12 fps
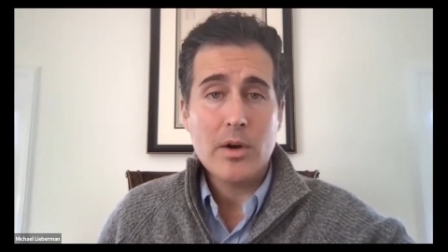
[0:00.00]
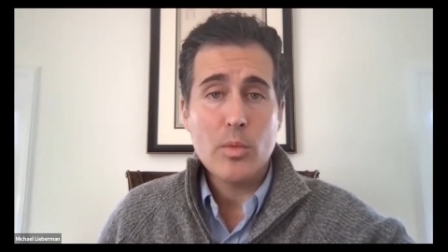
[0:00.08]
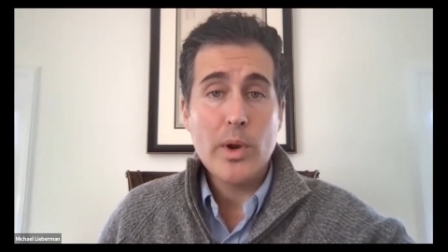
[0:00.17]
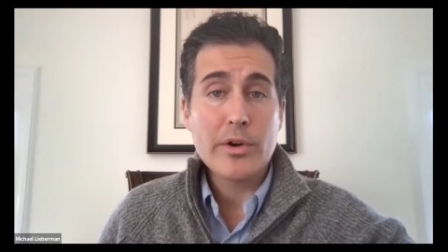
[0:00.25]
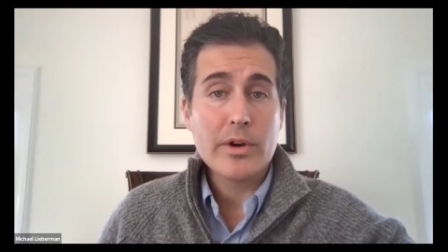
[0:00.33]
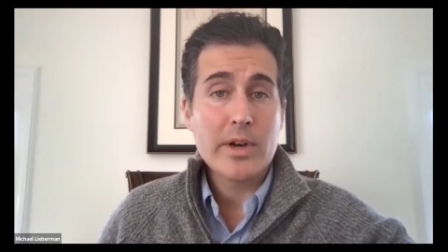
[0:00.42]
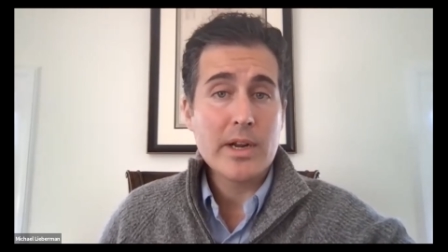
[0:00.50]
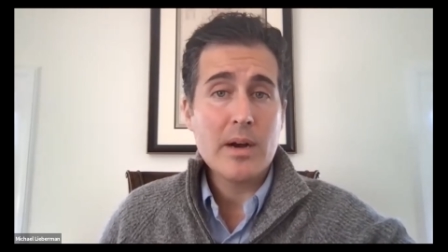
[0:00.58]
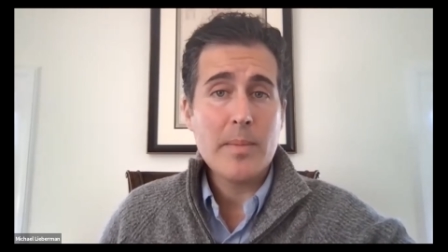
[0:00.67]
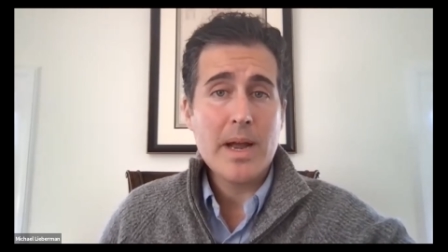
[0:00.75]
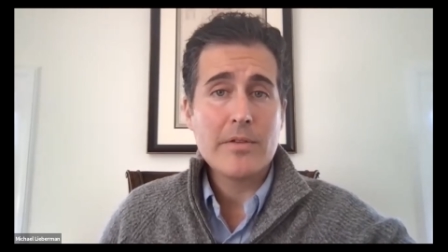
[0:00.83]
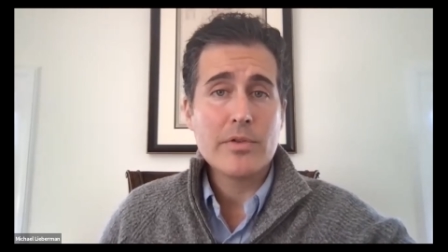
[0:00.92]
We are going to
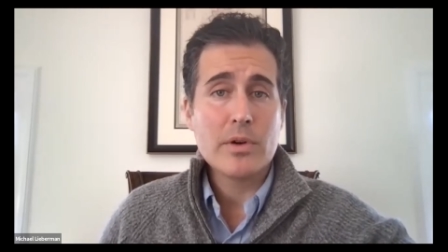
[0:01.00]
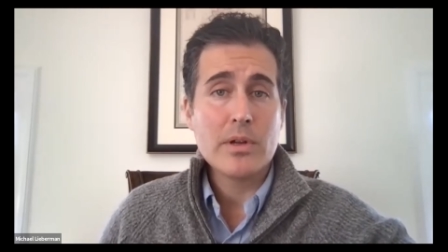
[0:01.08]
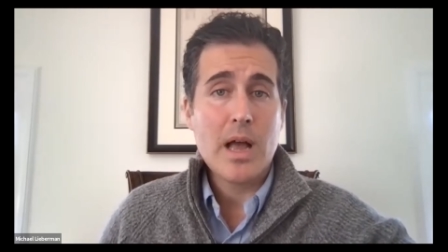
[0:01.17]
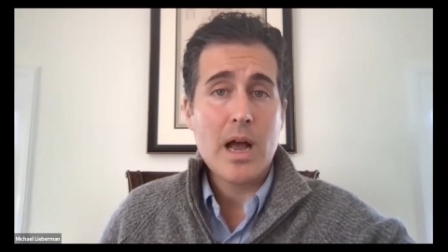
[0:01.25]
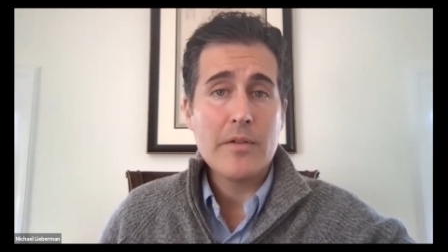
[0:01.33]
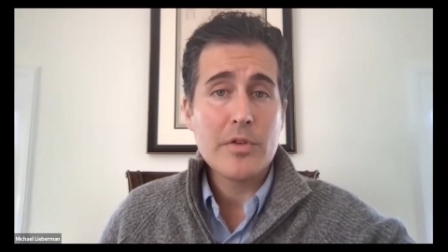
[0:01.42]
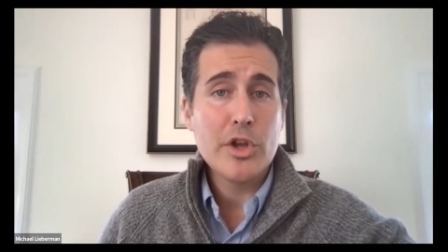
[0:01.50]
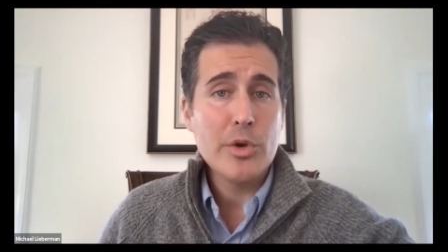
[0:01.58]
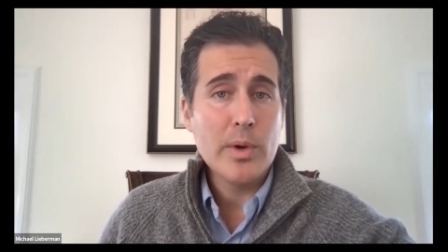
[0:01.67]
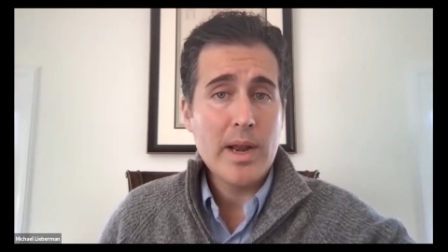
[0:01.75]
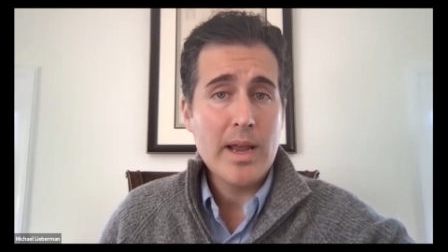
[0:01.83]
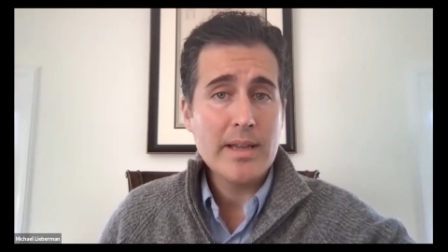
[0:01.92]
come back for a live
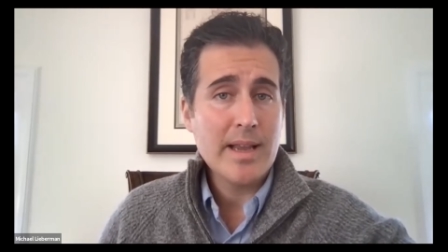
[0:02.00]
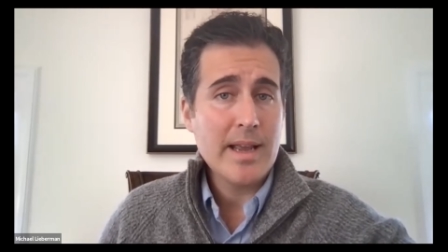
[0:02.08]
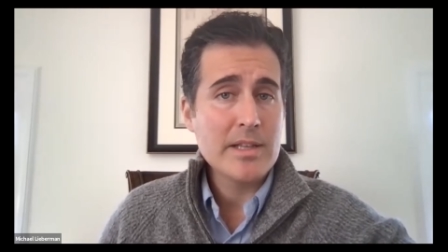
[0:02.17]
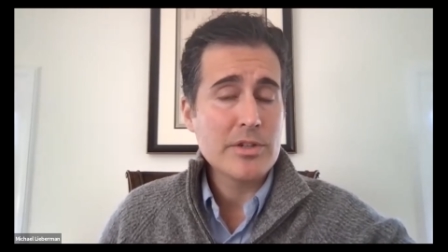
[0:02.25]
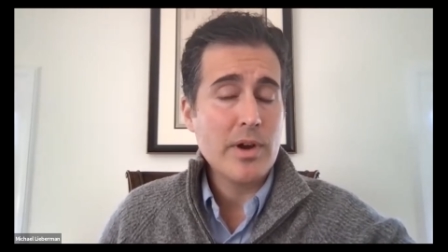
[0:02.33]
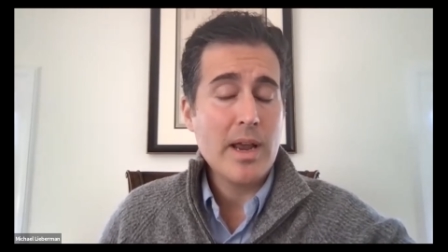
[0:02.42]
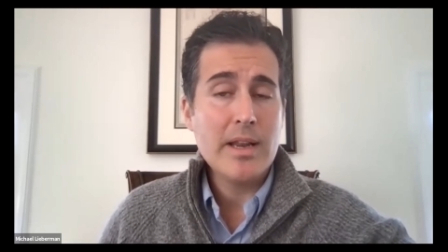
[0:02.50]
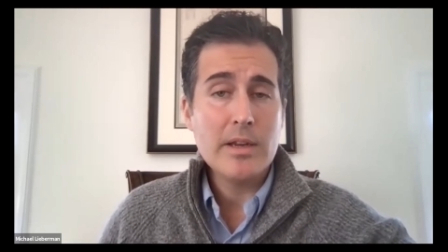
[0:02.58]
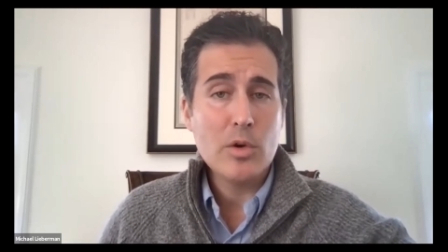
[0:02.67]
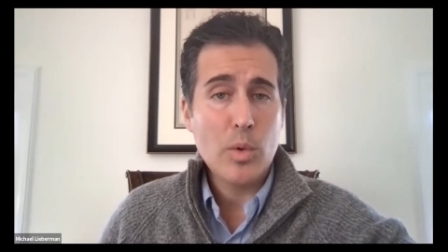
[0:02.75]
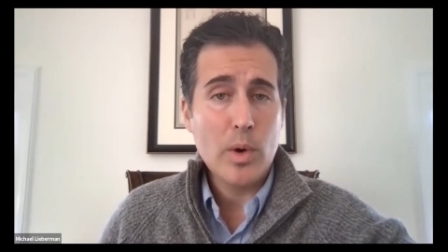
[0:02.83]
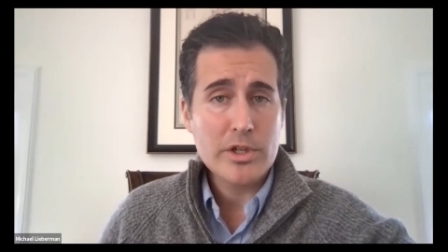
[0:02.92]
Q&A to answer any
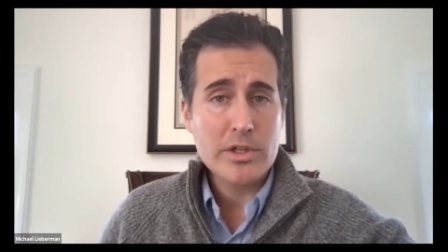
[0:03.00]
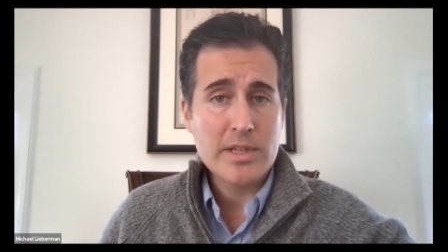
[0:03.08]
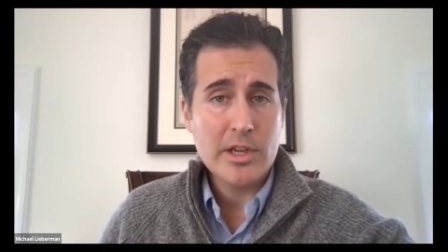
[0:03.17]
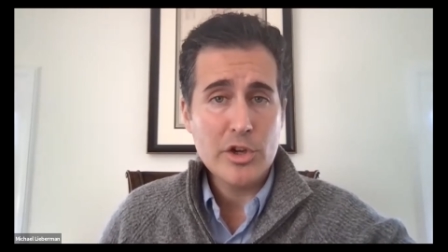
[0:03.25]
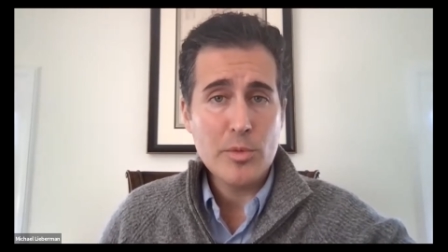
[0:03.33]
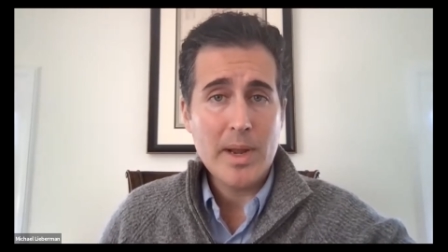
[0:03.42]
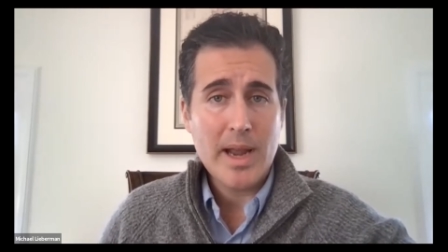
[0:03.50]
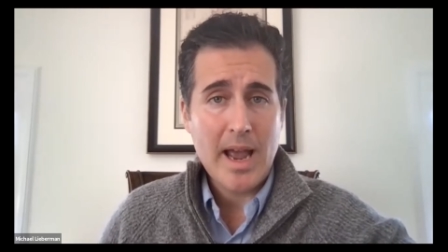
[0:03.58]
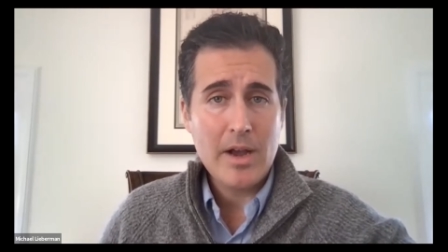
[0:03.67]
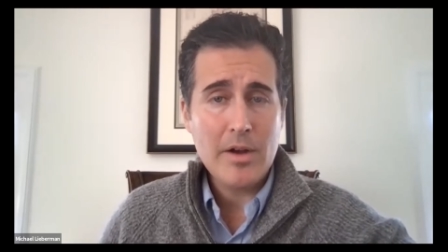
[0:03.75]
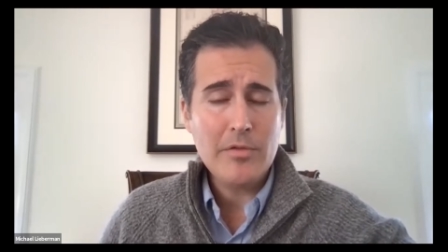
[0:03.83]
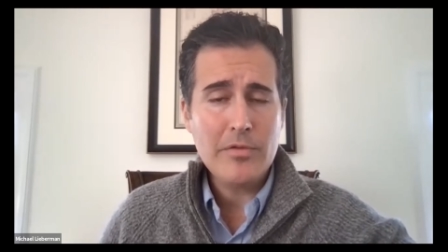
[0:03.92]
questions that you may
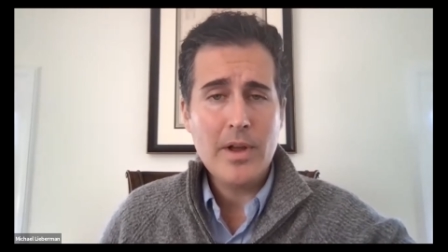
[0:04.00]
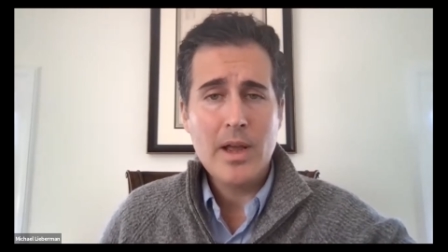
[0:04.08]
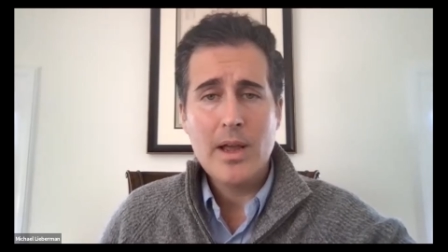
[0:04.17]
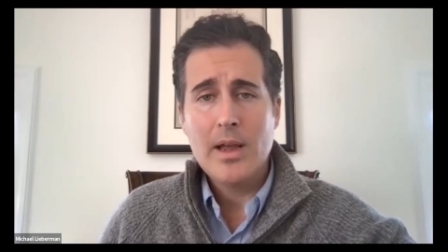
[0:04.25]
have.